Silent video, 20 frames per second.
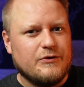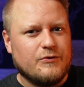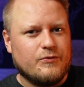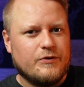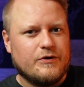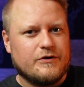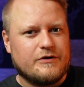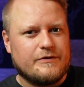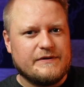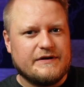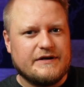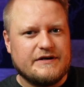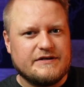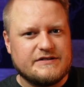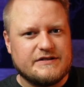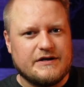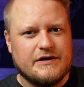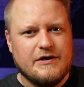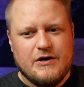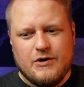your
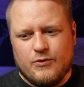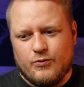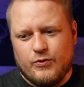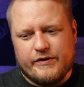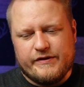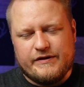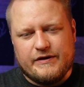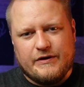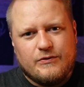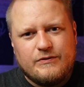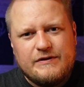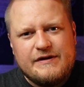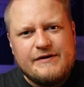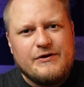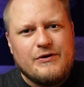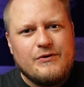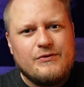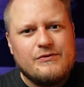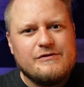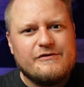workplace, where the only
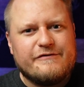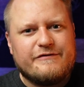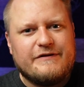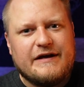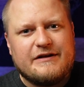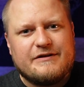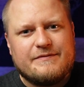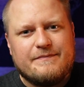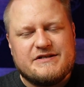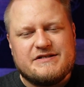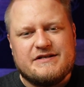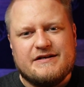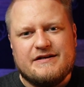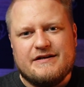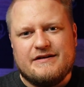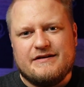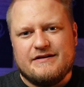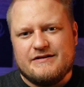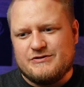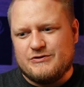goal of that
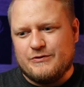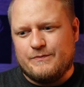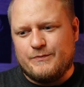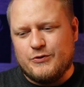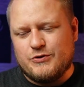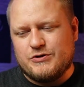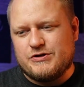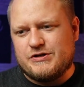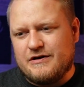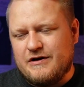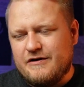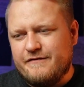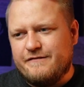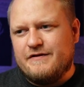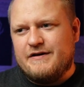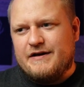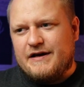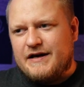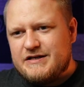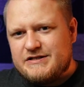machine is to push
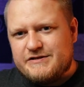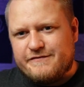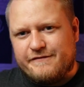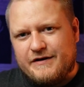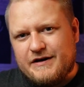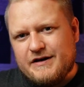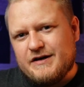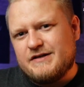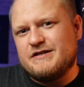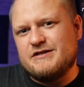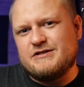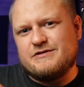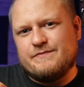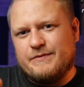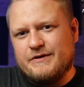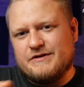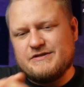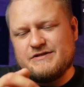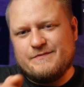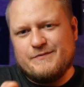coffee as fast as
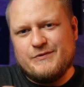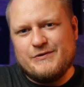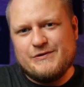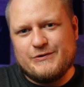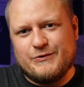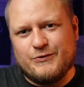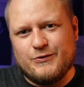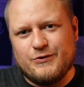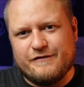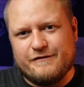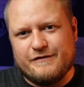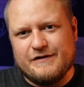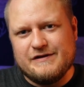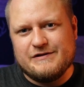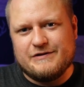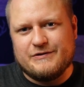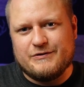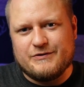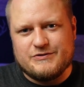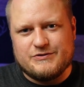possible through the
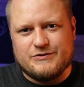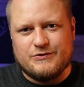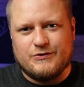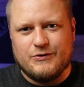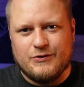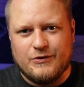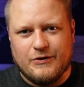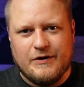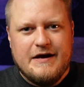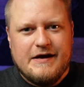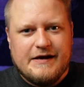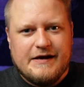filter so you